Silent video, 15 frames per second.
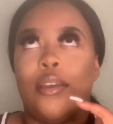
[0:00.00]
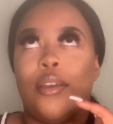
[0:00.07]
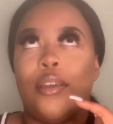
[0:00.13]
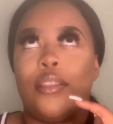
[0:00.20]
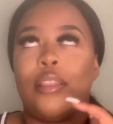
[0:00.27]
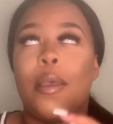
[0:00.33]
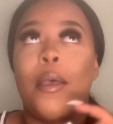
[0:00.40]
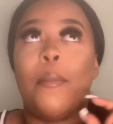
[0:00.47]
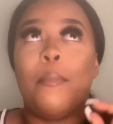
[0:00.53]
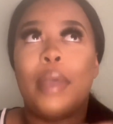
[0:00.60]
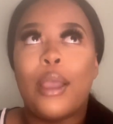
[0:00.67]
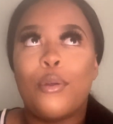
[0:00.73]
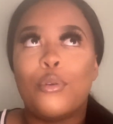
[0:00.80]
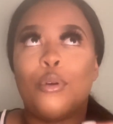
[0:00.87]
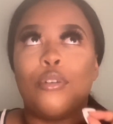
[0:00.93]

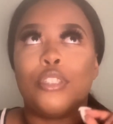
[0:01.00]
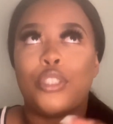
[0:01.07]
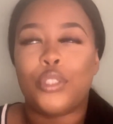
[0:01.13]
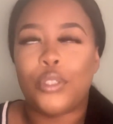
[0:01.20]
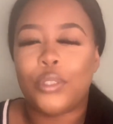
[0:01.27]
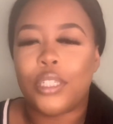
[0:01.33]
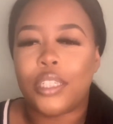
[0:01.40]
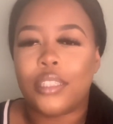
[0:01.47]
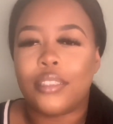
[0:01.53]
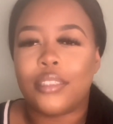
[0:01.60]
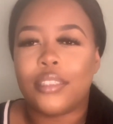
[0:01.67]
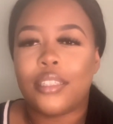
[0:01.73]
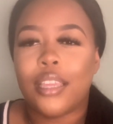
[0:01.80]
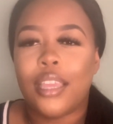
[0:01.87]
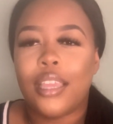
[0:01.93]
amount of
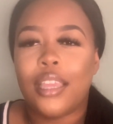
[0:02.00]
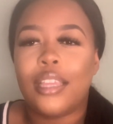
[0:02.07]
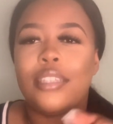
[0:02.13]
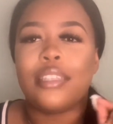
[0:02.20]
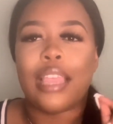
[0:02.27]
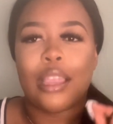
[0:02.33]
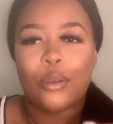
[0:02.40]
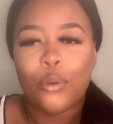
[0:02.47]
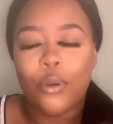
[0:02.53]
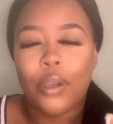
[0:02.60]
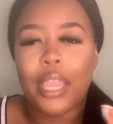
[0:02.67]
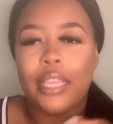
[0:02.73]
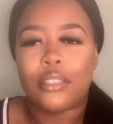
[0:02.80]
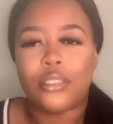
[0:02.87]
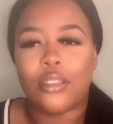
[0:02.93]
students that got
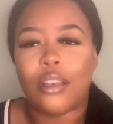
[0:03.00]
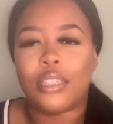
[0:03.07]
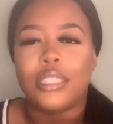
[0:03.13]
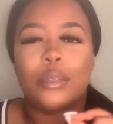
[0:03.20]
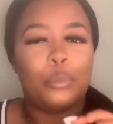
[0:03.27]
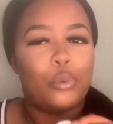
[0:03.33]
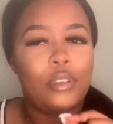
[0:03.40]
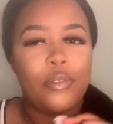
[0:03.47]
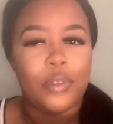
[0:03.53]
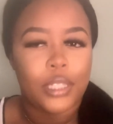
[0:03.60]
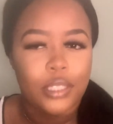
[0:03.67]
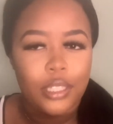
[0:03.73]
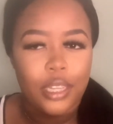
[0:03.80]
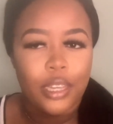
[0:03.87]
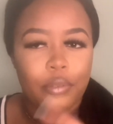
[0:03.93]
A stars the
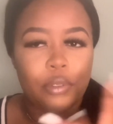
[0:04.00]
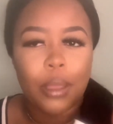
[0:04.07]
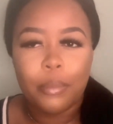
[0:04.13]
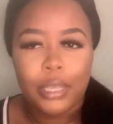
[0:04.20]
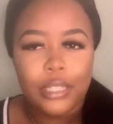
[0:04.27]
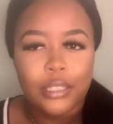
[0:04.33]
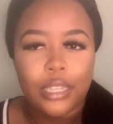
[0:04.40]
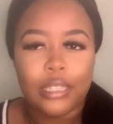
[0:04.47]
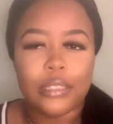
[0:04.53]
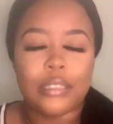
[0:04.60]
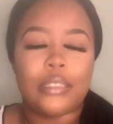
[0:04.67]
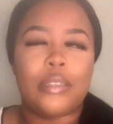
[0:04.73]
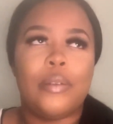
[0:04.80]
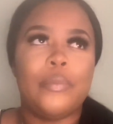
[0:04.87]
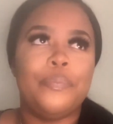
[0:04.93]
previous year, if that makes sense.
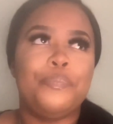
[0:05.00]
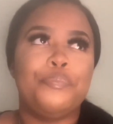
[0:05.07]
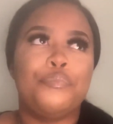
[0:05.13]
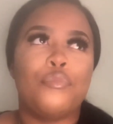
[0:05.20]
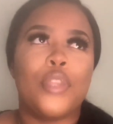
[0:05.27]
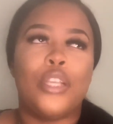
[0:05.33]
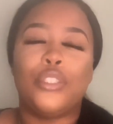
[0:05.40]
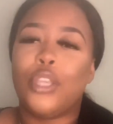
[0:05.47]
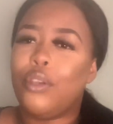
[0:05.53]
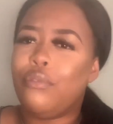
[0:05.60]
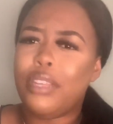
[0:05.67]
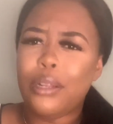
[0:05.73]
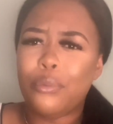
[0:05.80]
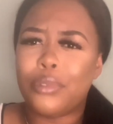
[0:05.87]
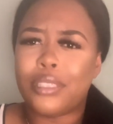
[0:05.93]
So it
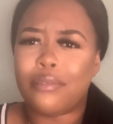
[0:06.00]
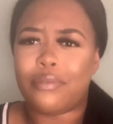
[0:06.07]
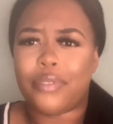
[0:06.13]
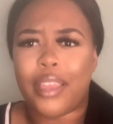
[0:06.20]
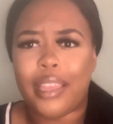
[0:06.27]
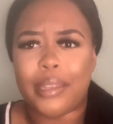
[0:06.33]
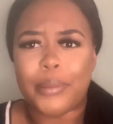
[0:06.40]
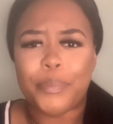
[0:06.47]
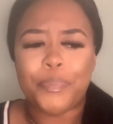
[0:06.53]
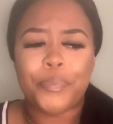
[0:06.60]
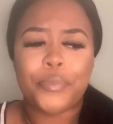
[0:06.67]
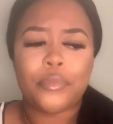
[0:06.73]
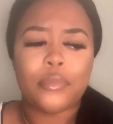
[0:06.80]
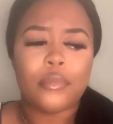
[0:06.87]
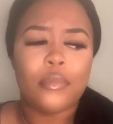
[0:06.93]
really wasn't fair.
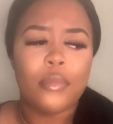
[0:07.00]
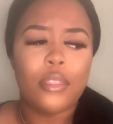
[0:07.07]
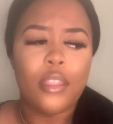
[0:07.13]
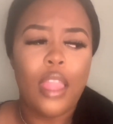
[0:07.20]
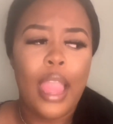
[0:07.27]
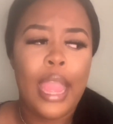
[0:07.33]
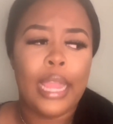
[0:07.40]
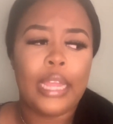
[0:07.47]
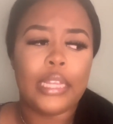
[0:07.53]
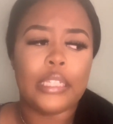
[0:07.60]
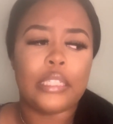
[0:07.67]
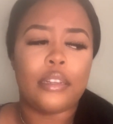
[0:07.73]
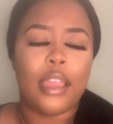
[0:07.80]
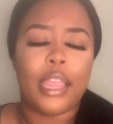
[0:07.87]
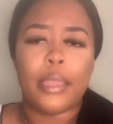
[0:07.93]

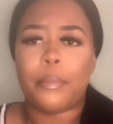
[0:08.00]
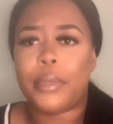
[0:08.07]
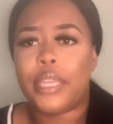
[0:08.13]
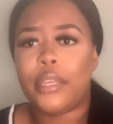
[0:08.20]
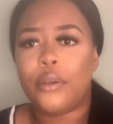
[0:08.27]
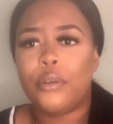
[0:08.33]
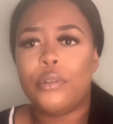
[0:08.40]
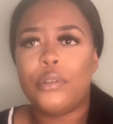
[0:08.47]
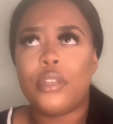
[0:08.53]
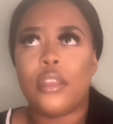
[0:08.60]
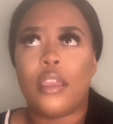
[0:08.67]
And I appealed,